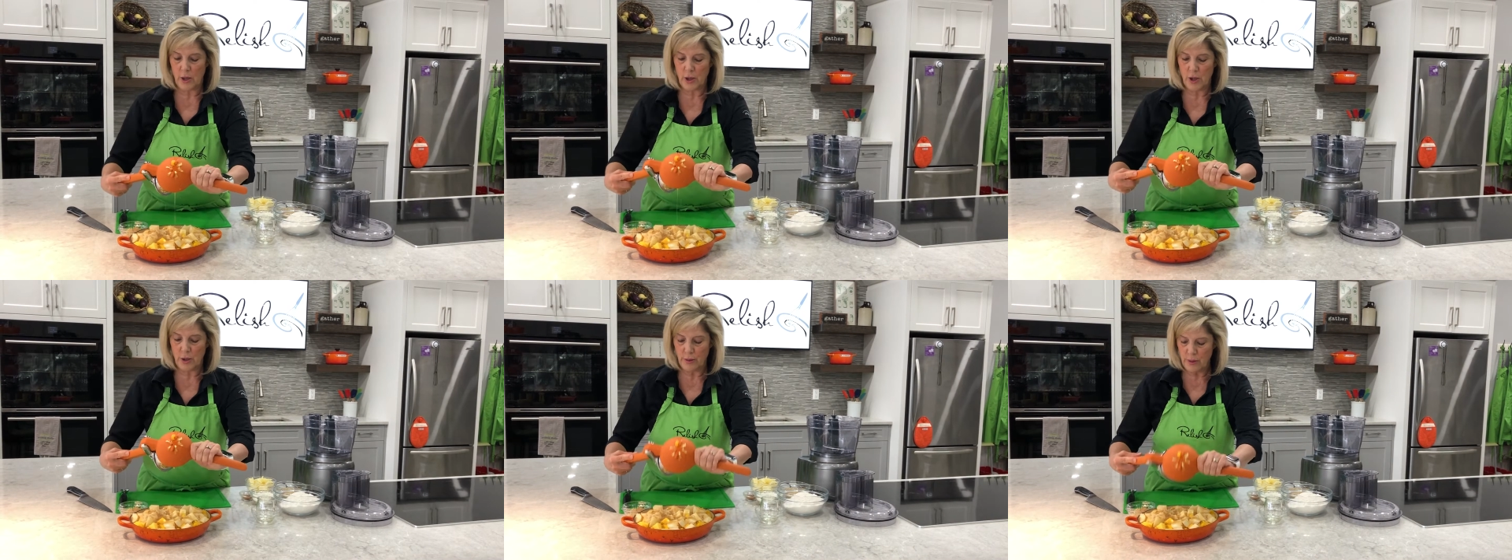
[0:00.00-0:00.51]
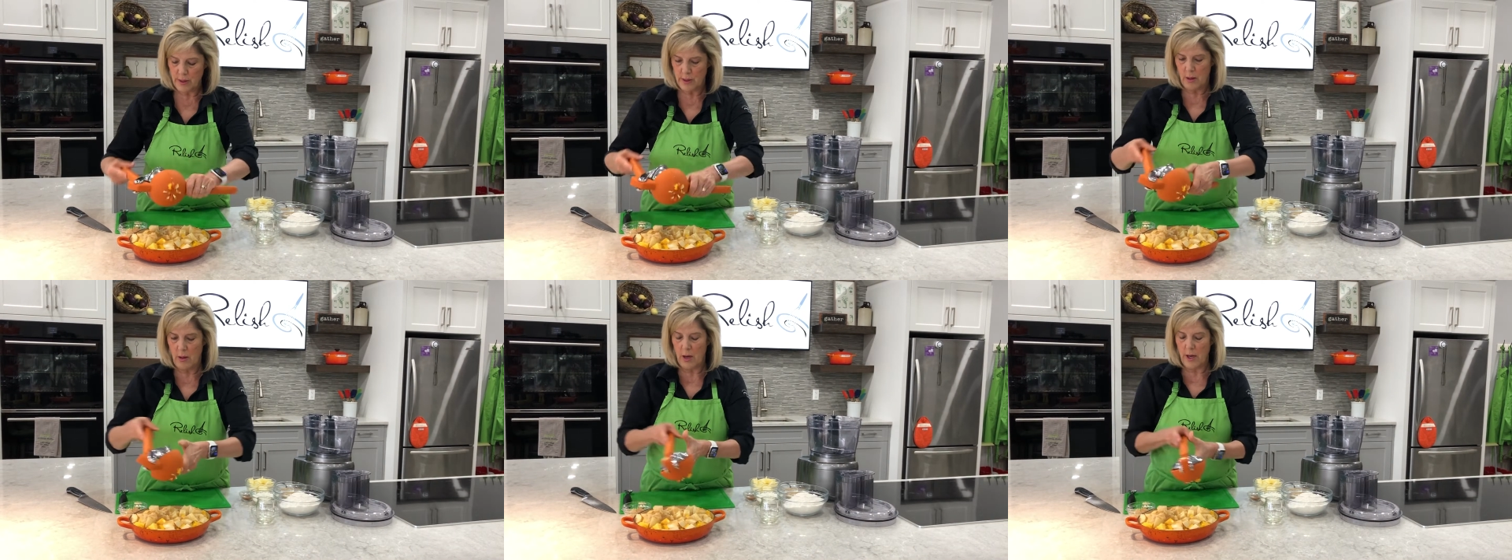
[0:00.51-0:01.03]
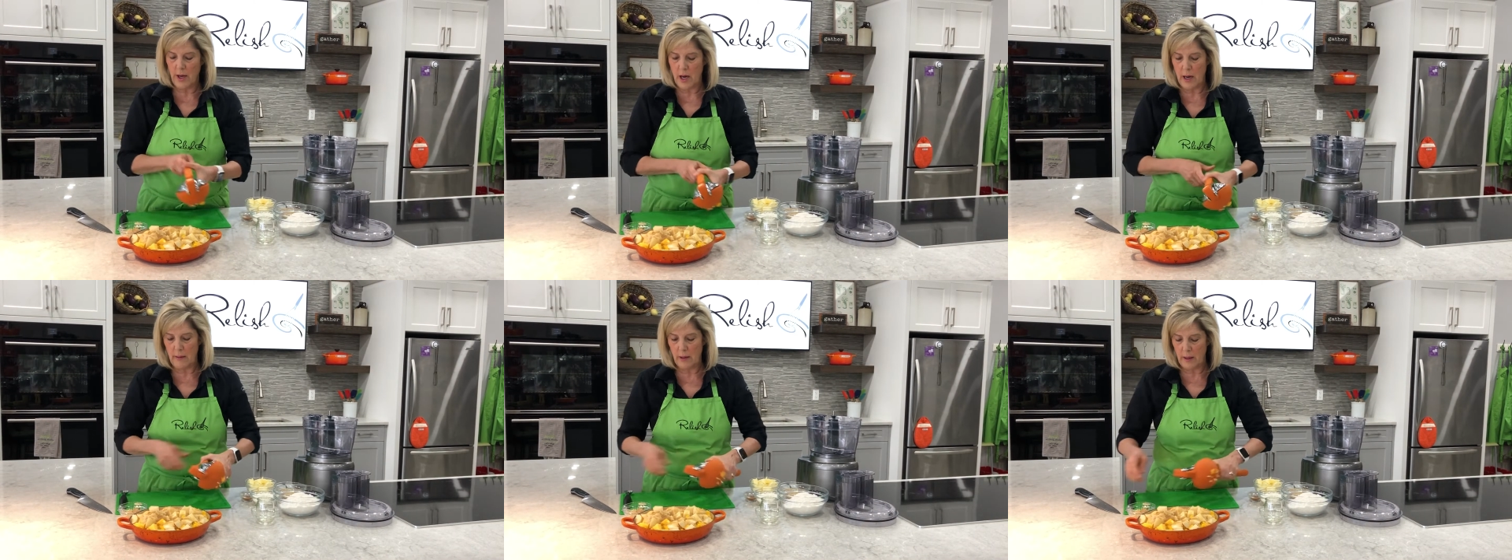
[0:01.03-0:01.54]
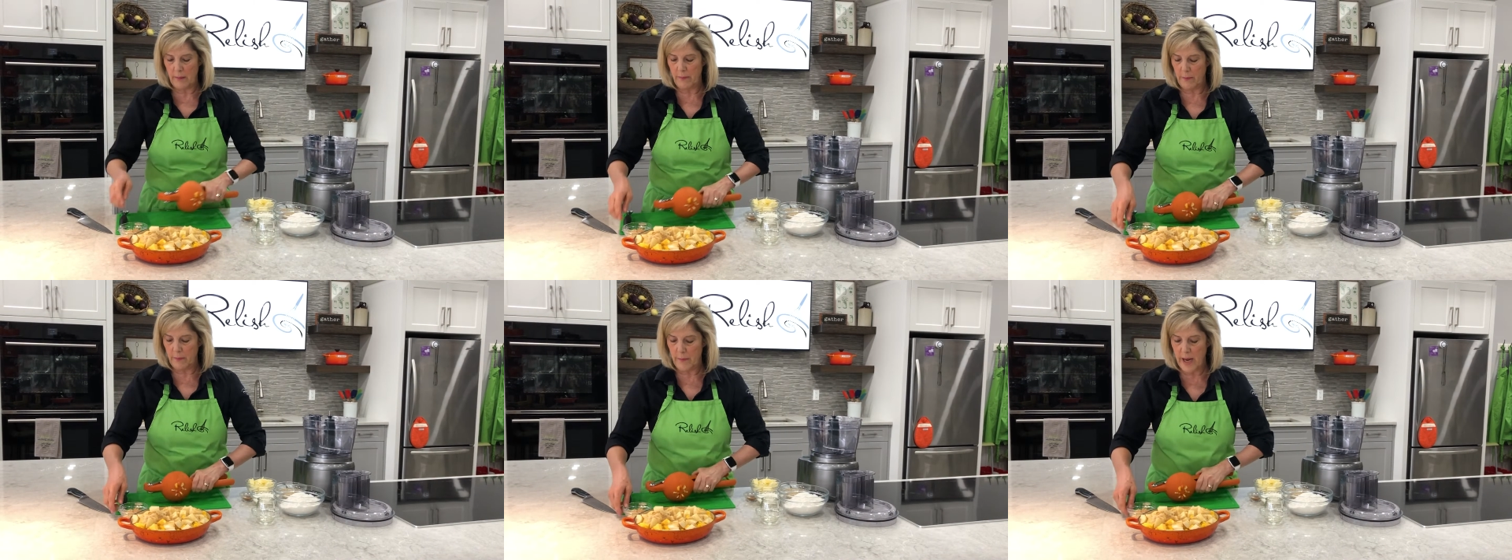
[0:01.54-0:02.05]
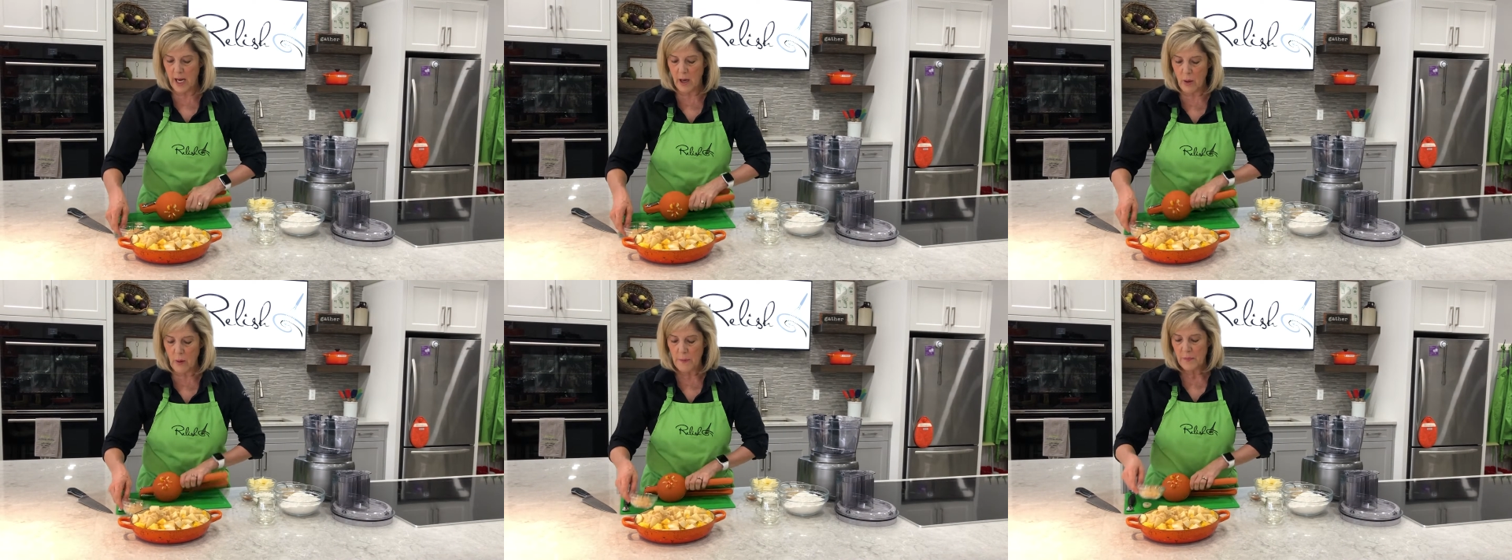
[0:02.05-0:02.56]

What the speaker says: juice on our mango.